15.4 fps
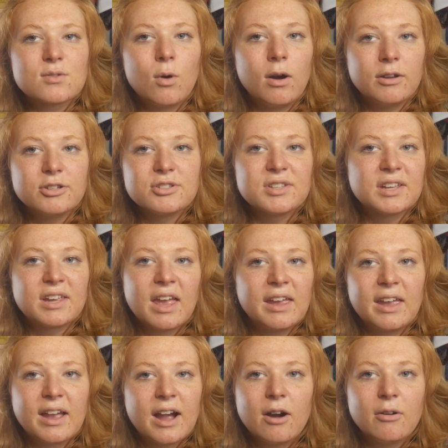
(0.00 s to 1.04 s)
blah, and just like
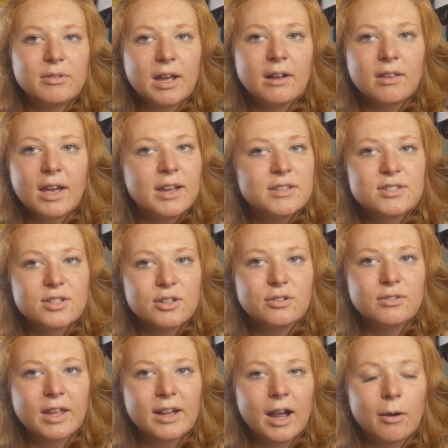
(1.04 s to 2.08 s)
hanging out in LA too.
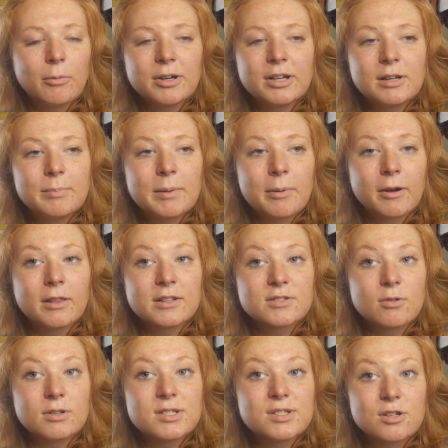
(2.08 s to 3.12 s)
Like, I wanted to be part of Let's
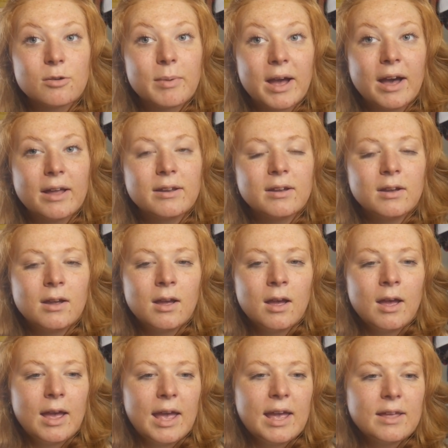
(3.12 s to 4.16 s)
Go, it's so bad.
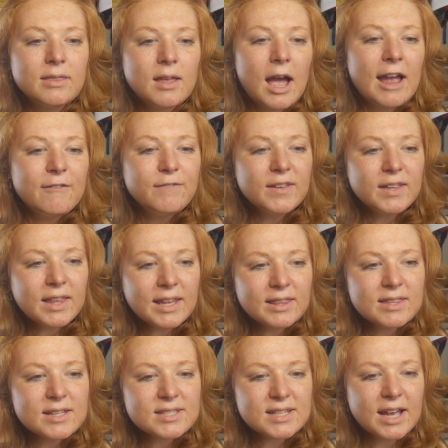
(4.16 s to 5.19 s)
And I feel like
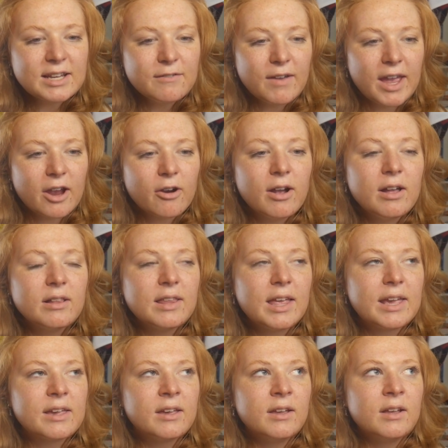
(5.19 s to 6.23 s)
this kind of era
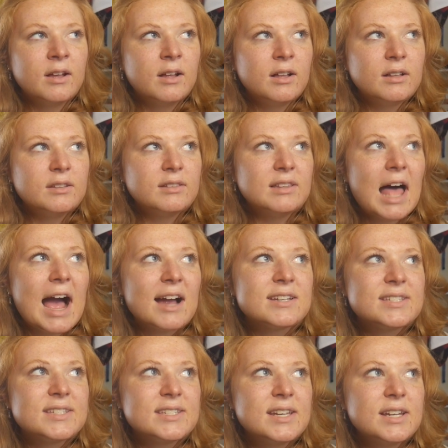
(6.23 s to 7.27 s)
like
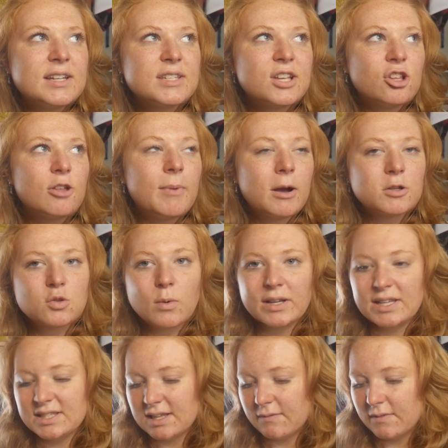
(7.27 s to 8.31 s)
lasted until about
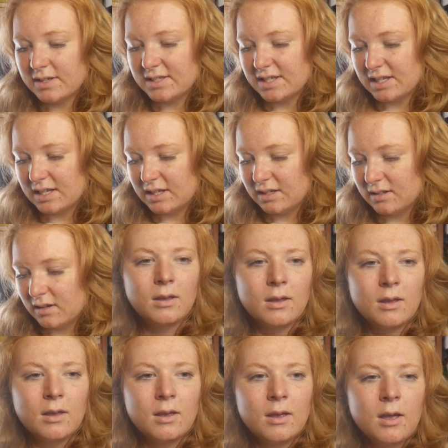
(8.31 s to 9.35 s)

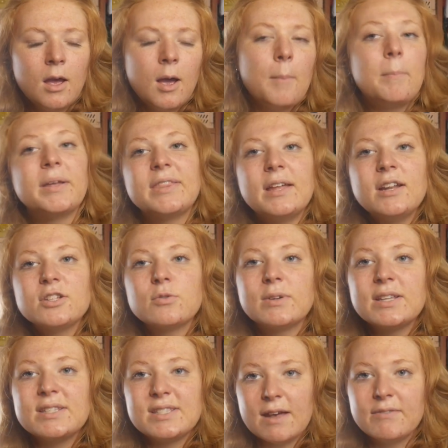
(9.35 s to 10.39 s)
2017. But then in
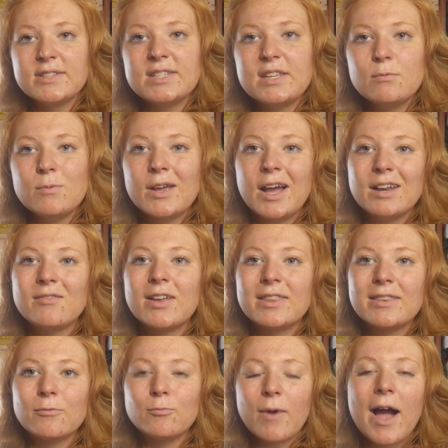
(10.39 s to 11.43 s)
2017, we kind of
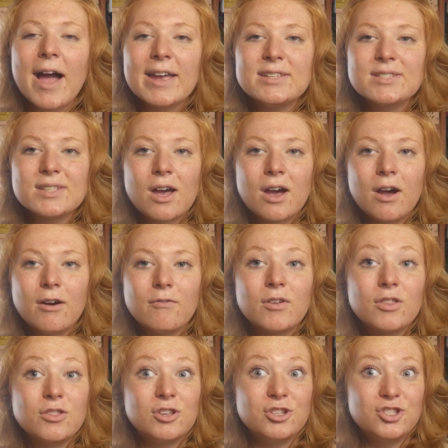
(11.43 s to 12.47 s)
get the rise of the